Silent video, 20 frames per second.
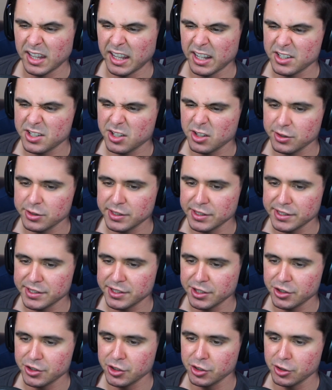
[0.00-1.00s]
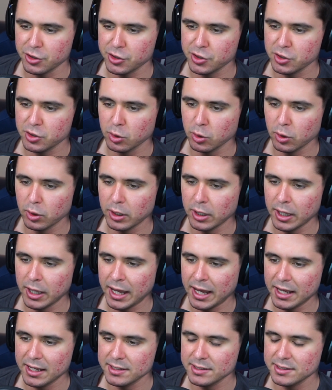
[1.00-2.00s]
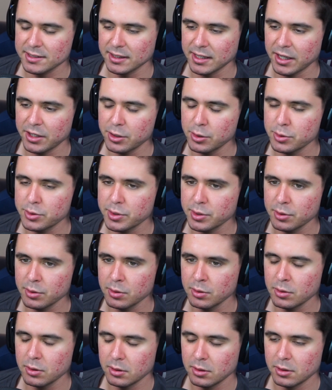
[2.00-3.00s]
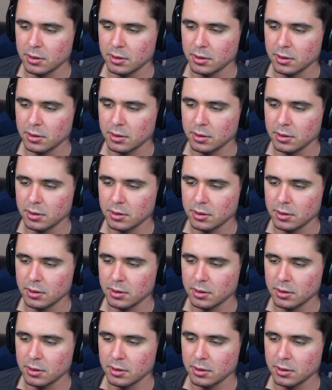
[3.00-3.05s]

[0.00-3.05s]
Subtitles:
answer is the decision your soul has led you to.